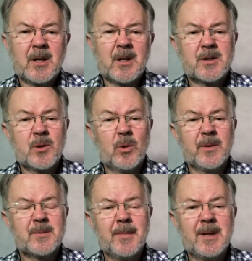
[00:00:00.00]
So what
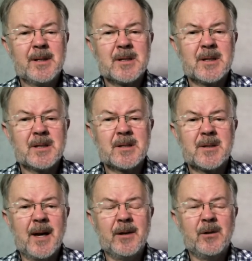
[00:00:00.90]
this means is
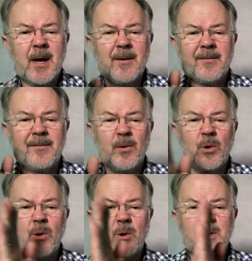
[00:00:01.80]
that you get
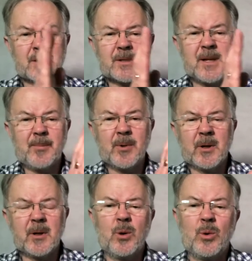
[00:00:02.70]
4
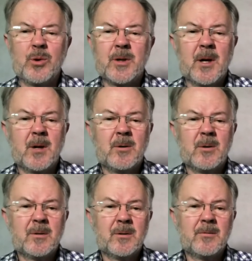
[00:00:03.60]
separate audio
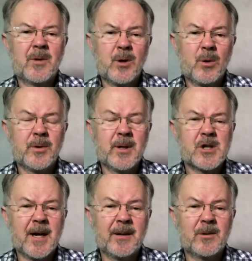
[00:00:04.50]
recording
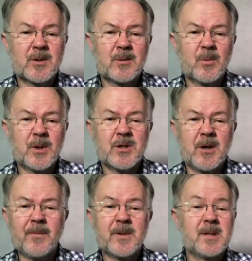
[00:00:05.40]
channels, which
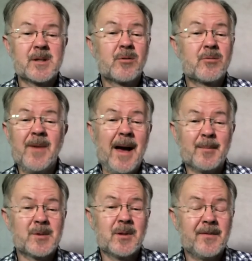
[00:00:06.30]
obviously is
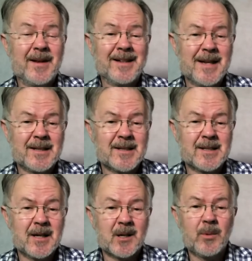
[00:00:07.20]
absolutely
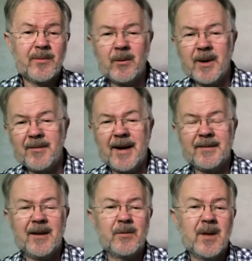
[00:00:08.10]
fantastic. And we've only ever
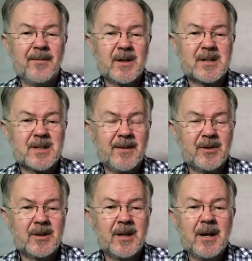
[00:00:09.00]
had that on the
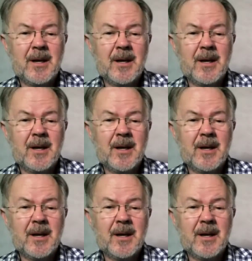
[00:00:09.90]
FS7.